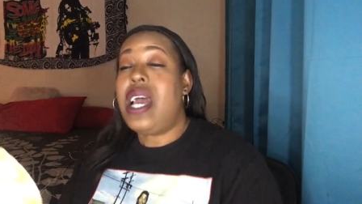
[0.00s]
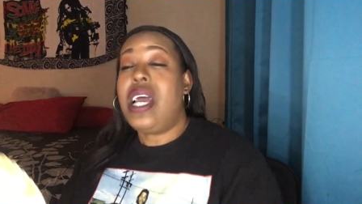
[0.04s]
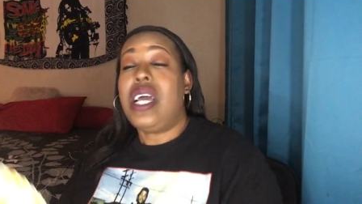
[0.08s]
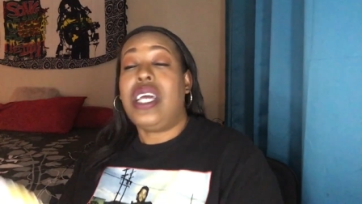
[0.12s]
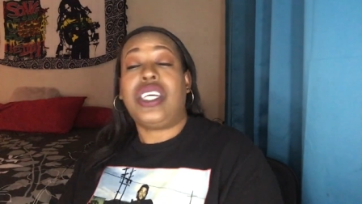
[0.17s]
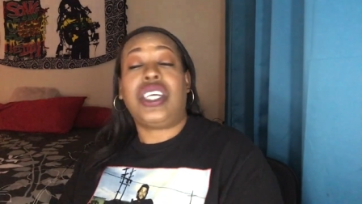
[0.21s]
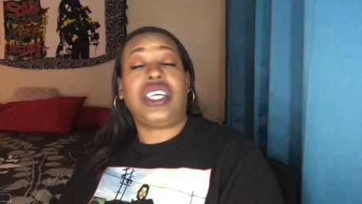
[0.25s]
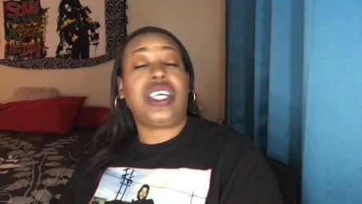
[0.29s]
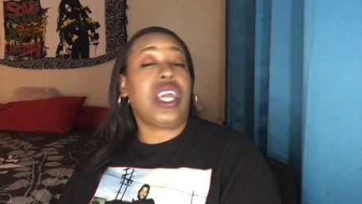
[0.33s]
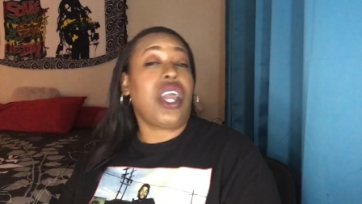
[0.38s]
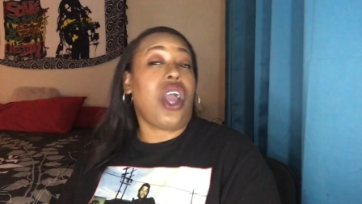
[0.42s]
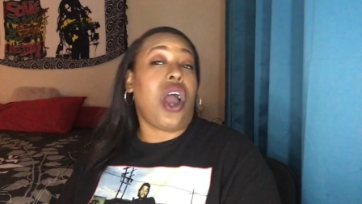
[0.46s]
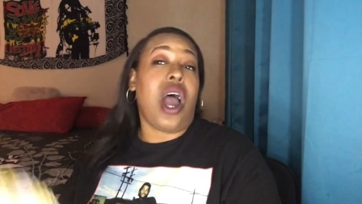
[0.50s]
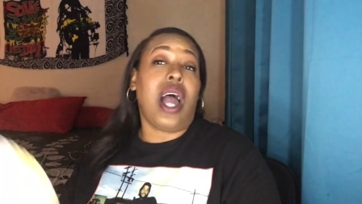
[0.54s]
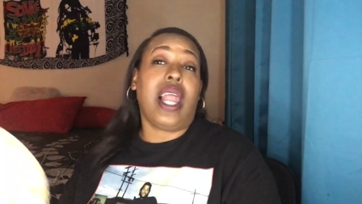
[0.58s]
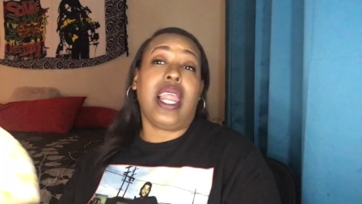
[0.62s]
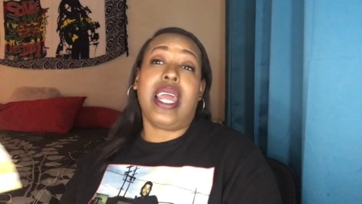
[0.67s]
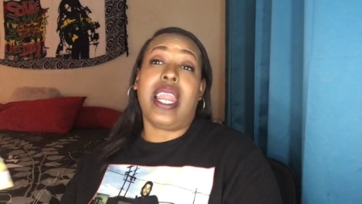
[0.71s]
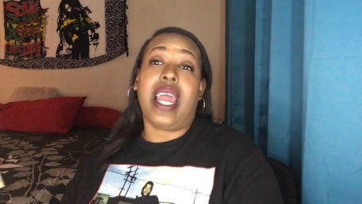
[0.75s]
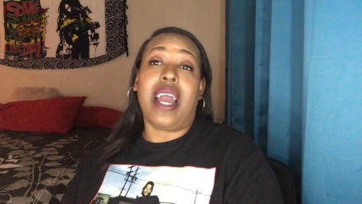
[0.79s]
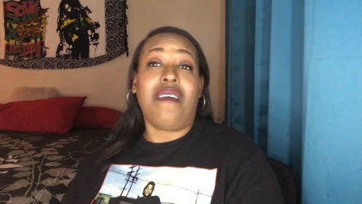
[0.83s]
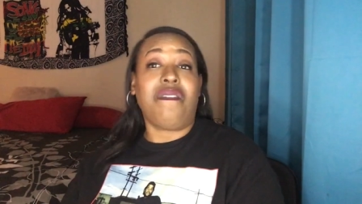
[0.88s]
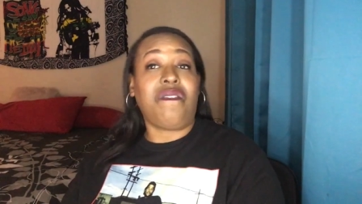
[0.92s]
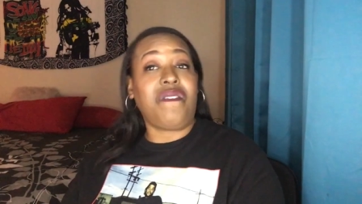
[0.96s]
She all
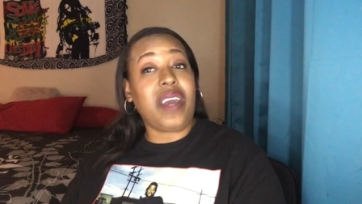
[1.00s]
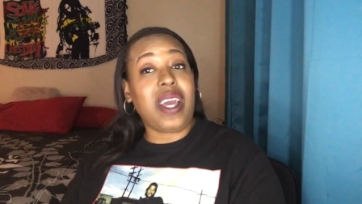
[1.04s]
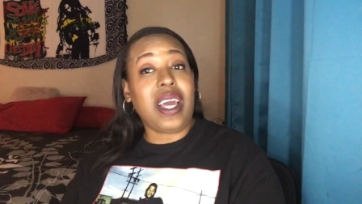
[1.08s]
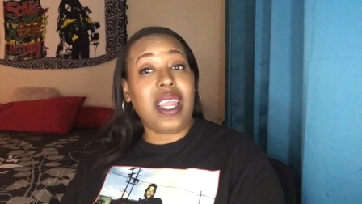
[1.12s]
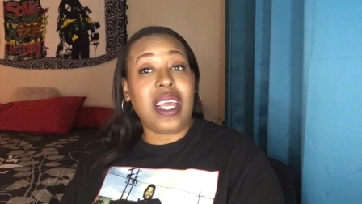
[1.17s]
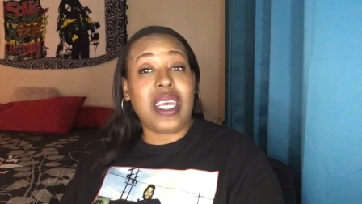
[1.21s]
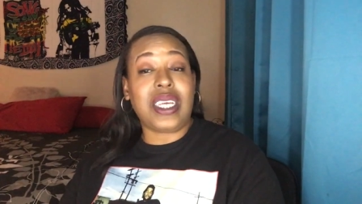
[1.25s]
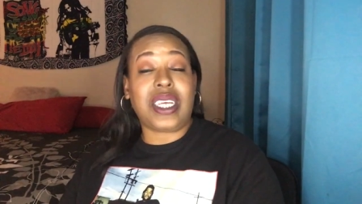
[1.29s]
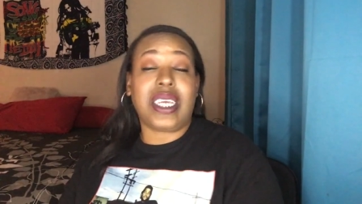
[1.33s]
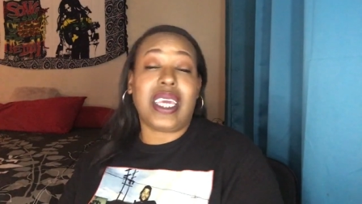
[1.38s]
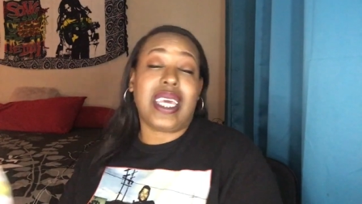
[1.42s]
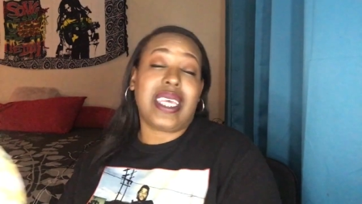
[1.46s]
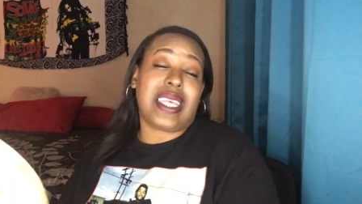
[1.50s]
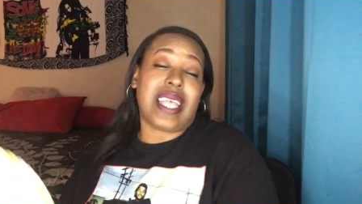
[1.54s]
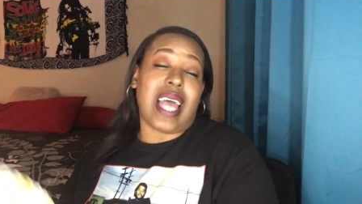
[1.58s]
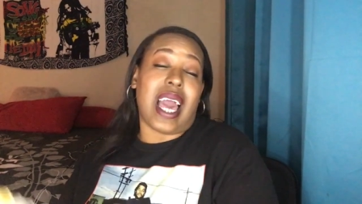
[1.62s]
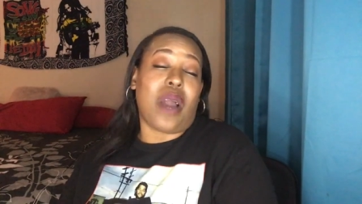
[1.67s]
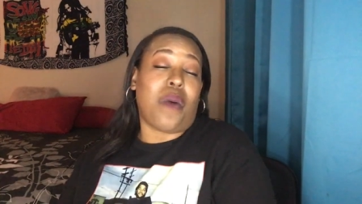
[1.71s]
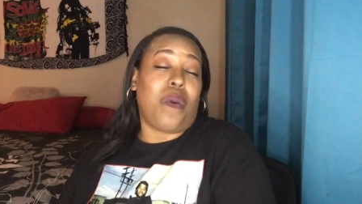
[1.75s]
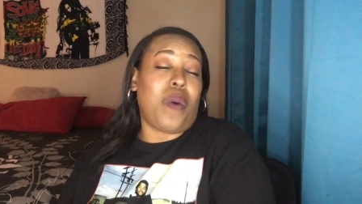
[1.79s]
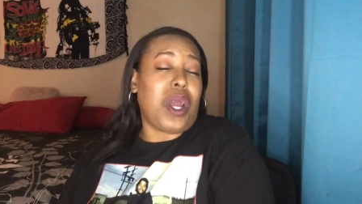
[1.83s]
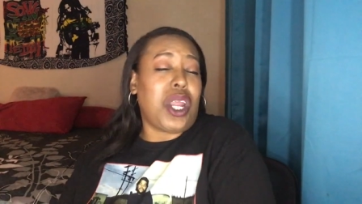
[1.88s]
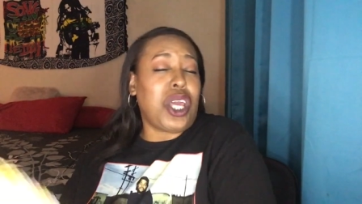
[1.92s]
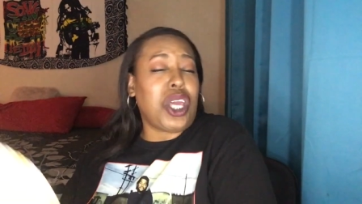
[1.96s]
in her feelings. She's
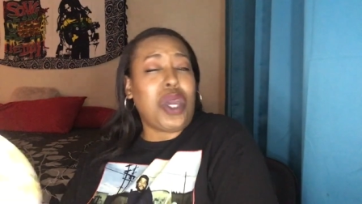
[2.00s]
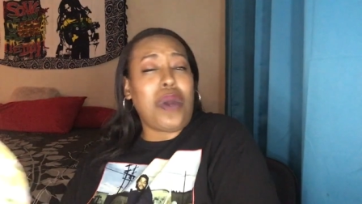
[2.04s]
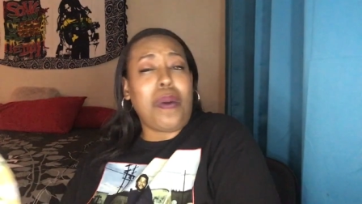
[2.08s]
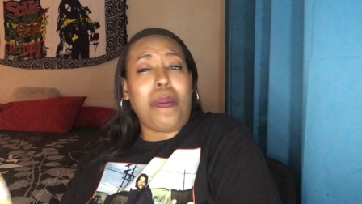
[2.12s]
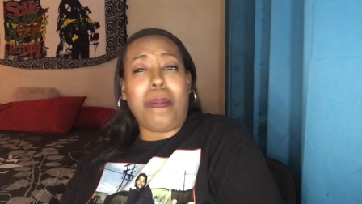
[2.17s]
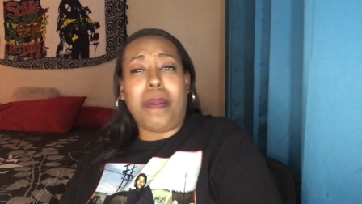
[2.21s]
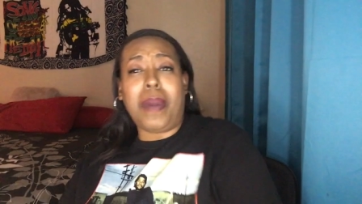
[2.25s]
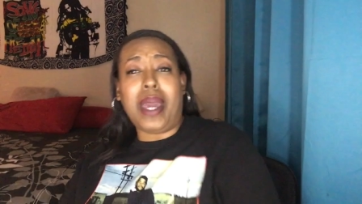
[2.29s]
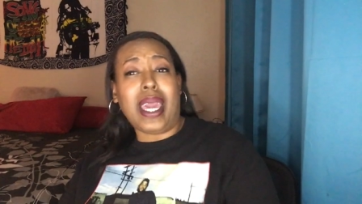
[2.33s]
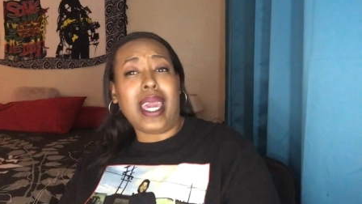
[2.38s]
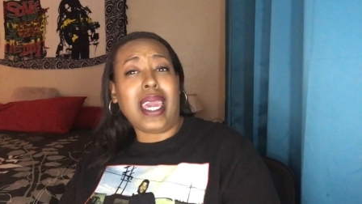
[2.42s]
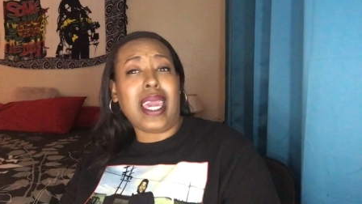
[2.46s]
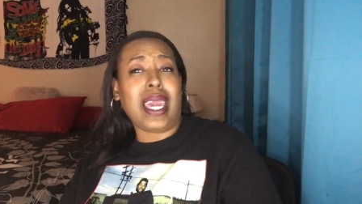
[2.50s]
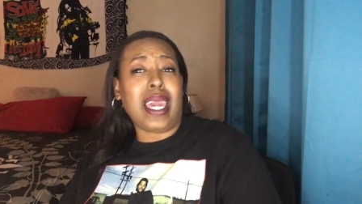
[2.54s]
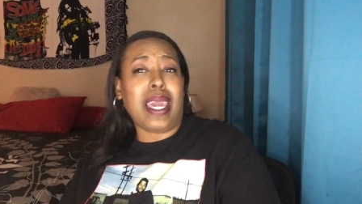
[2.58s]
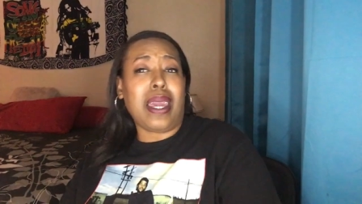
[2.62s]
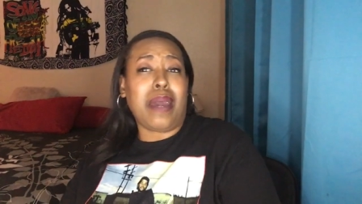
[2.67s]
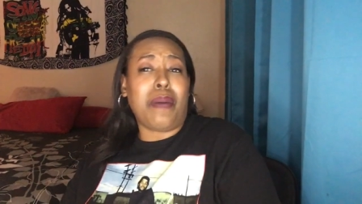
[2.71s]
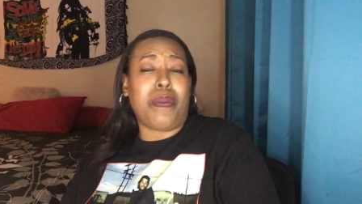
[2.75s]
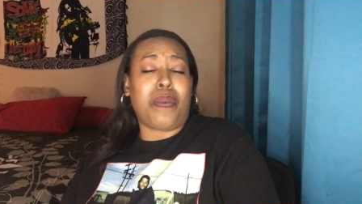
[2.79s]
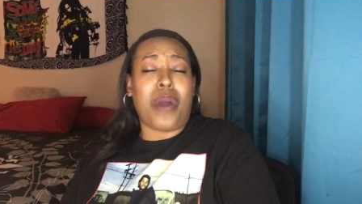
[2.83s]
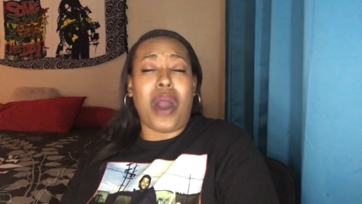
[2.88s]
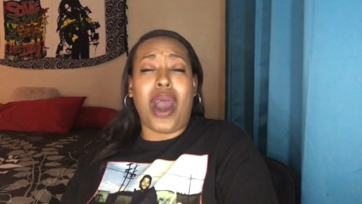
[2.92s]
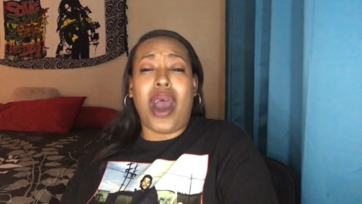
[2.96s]
like, what do you
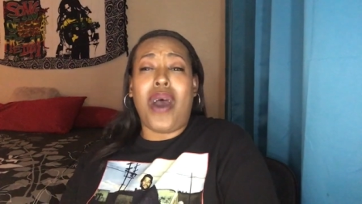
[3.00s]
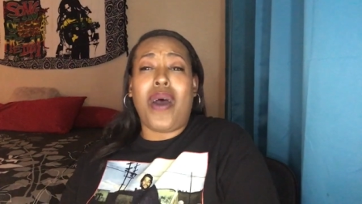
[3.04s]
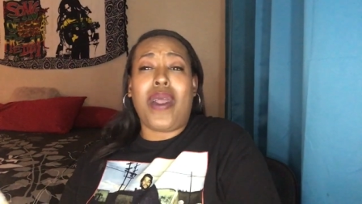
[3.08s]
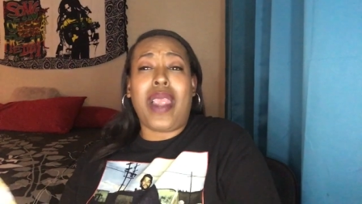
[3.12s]
mean, bro?